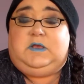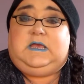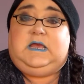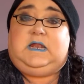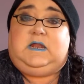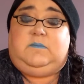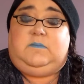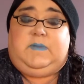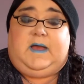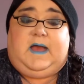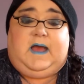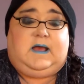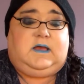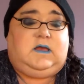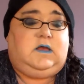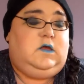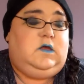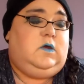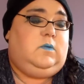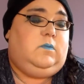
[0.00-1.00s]
getting
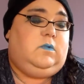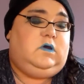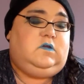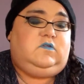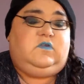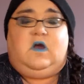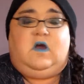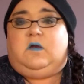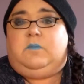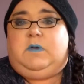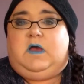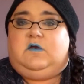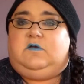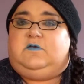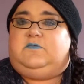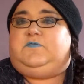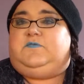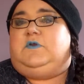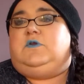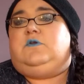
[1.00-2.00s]
back, we're going to talk about
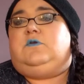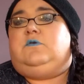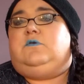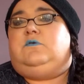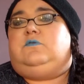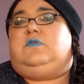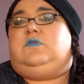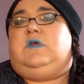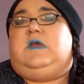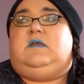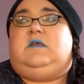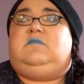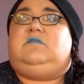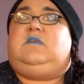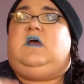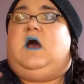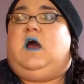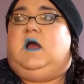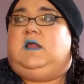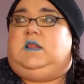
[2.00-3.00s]
a few things
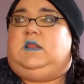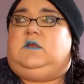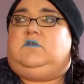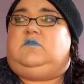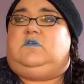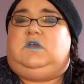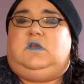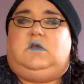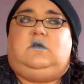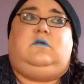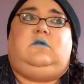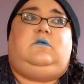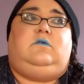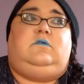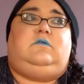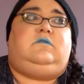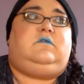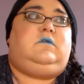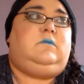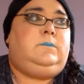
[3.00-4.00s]
that I like to
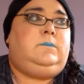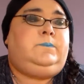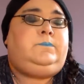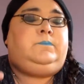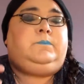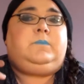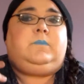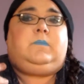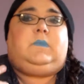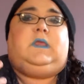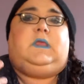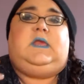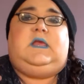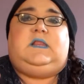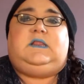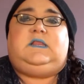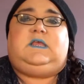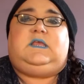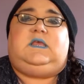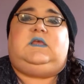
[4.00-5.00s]
use in
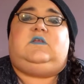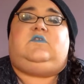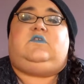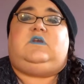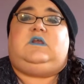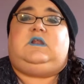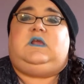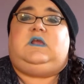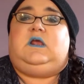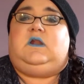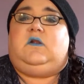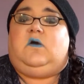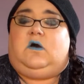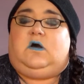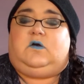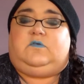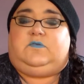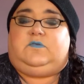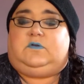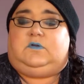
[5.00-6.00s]
the kitchen an
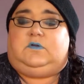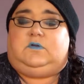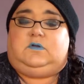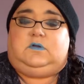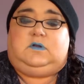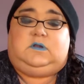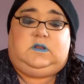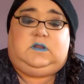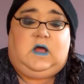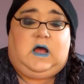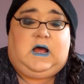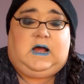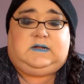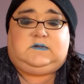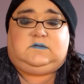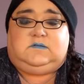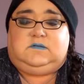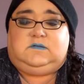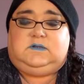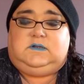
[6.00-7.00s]
awful
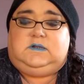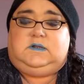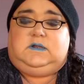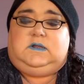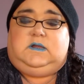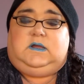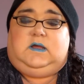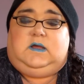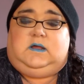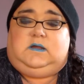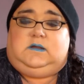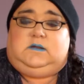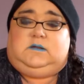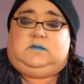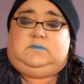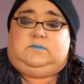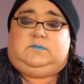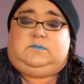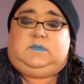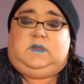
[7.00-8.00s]
lot.
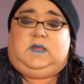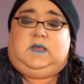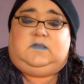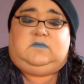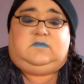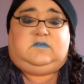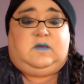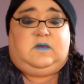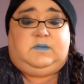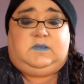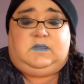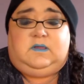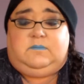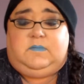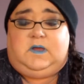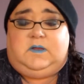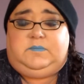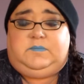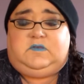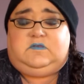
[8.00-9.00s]
And some of them
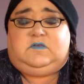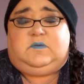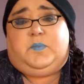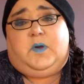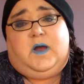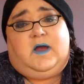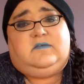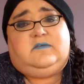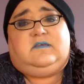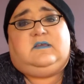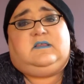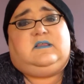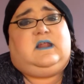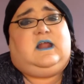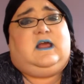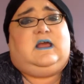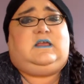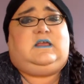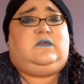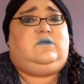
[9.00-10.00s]
might be surprising that
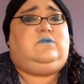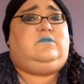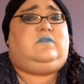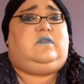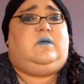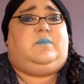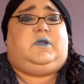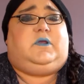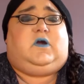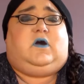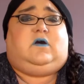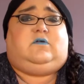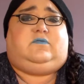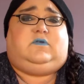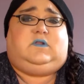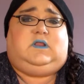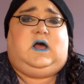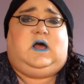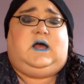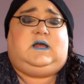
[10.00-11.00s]
I use them an
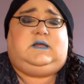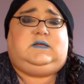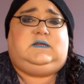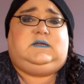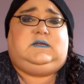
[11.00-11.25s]
awful lot.